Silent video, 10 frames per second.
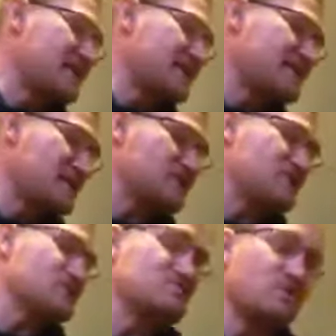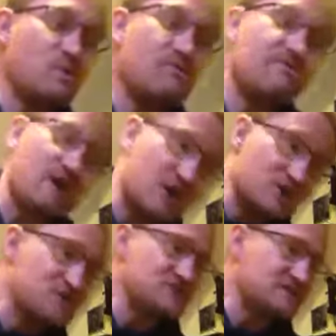then you have the smaller
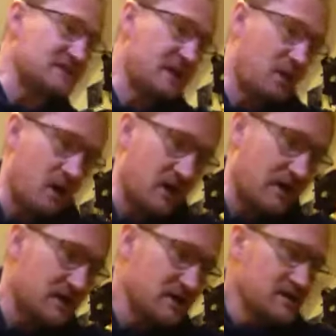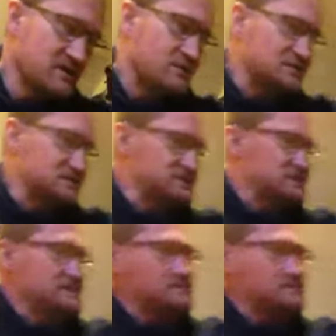version to that one, which is this